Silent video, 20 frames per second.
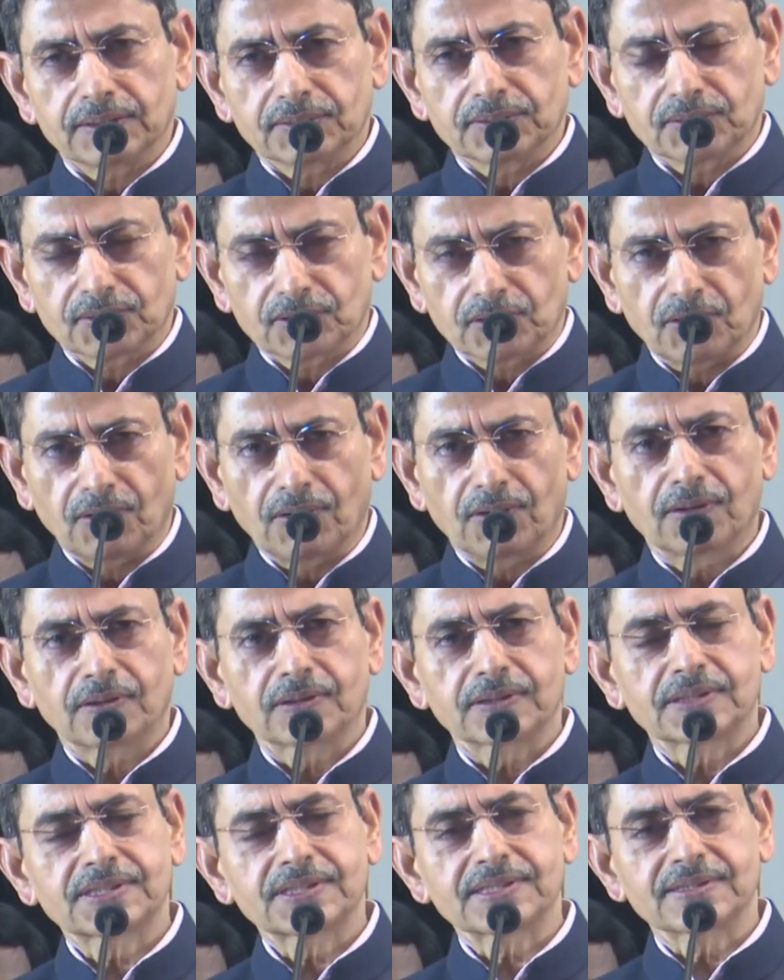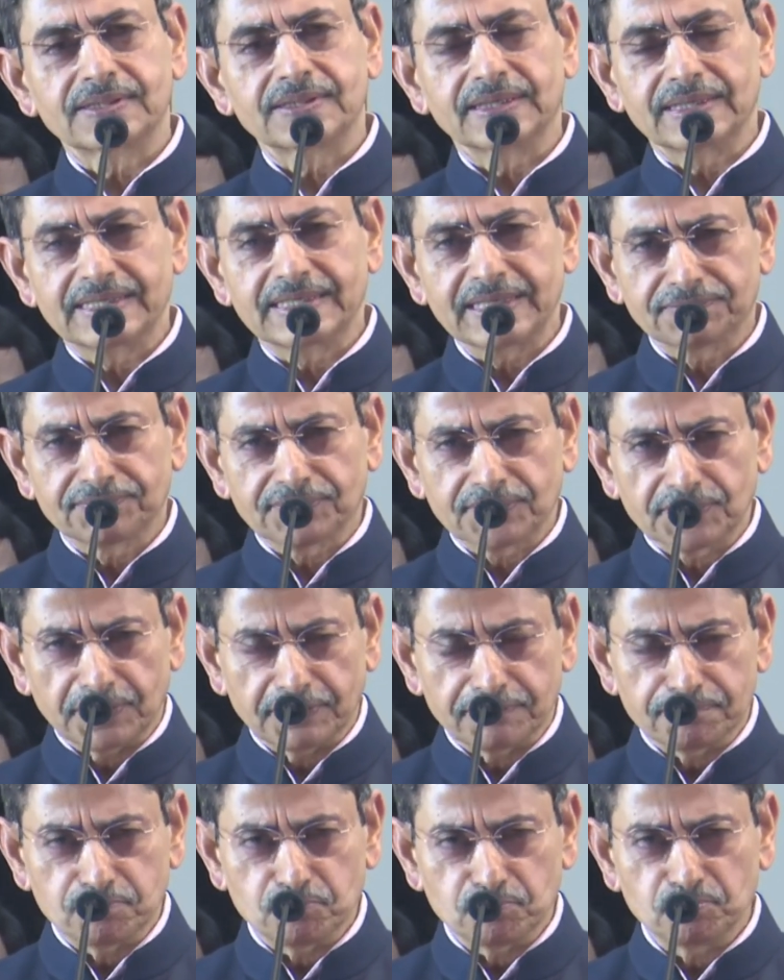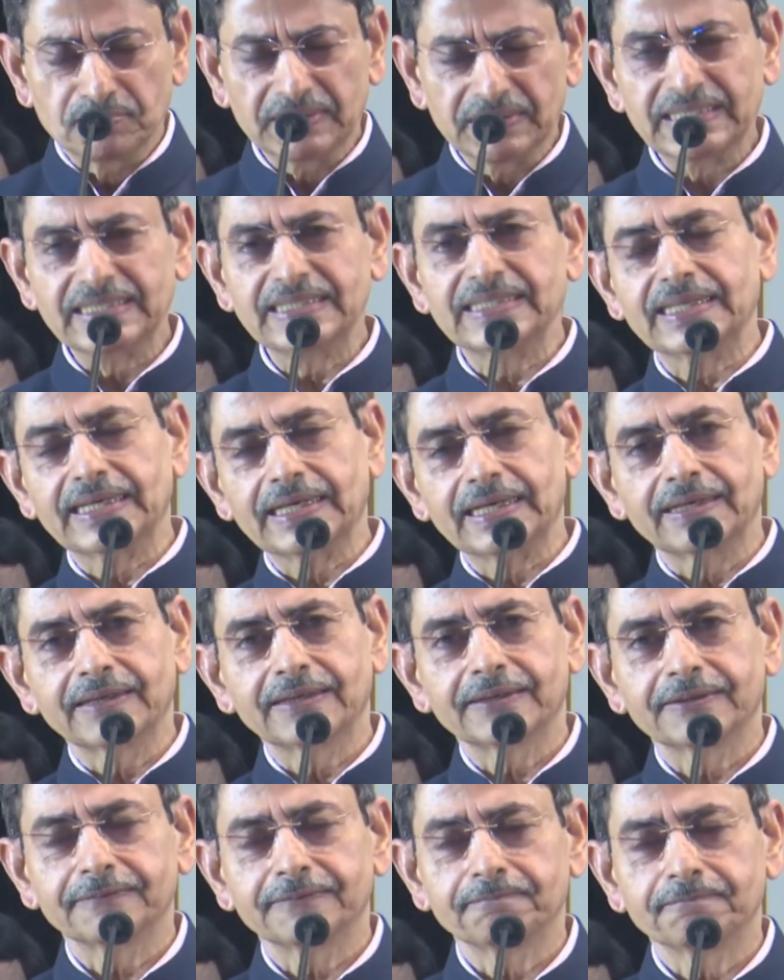thoughts, the depth of meaning